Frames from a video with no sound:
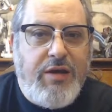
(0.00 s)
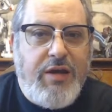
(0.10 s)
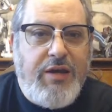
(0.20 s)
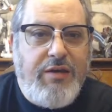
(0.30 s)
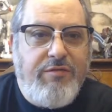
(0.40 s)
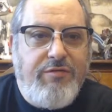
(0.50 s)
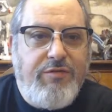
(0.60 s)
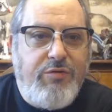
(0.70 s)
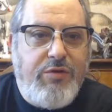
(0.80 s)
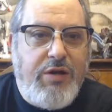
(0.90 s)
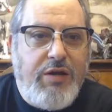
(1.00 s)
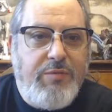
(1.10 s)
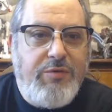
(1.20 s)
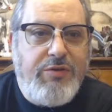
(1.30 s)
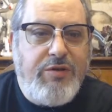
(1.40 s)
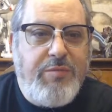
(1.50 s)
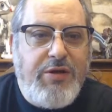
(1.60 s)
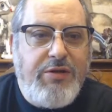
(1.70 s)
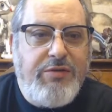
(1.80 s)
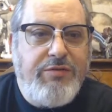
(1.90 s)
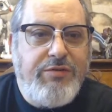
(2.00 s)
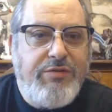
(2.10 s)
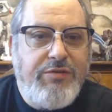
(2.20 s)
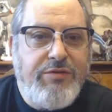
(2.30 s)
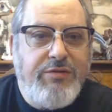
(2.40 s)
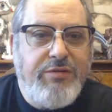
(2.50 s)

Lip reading: I have 2 commissar models.